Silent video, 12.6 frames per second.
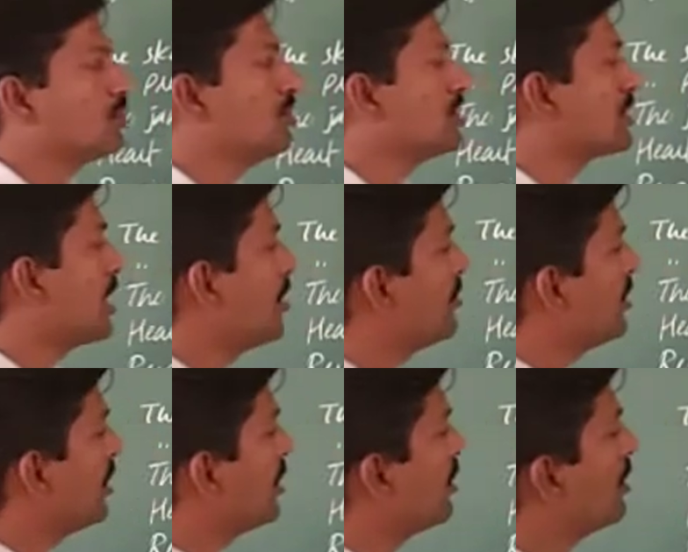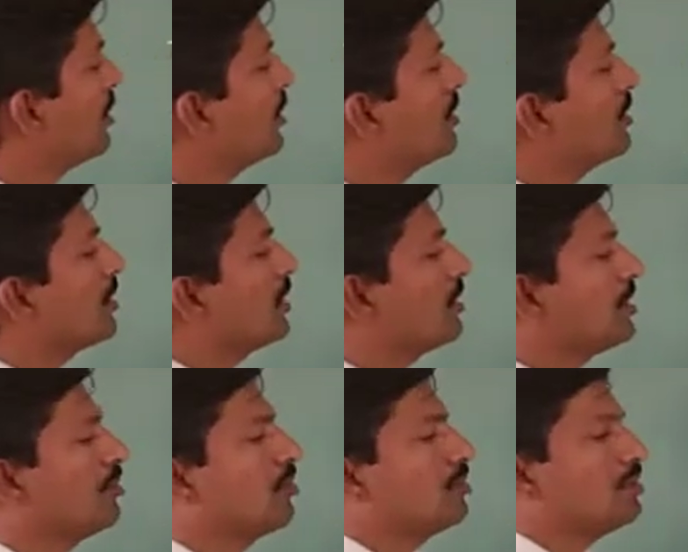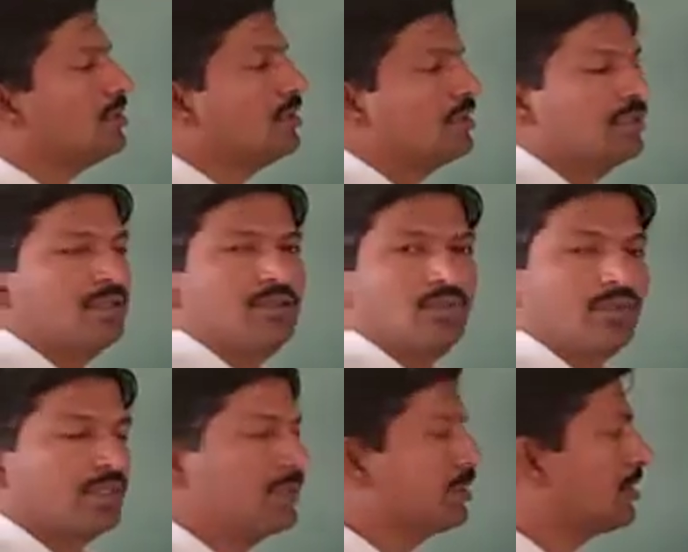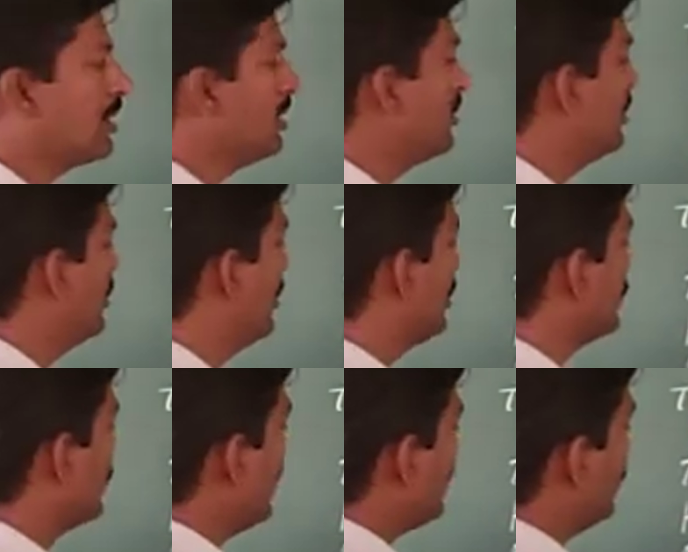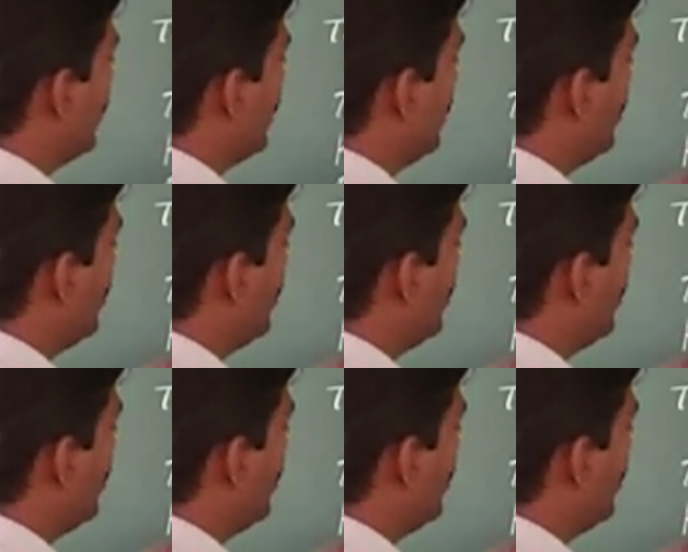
to describe the regarding about tooth, right. So, next one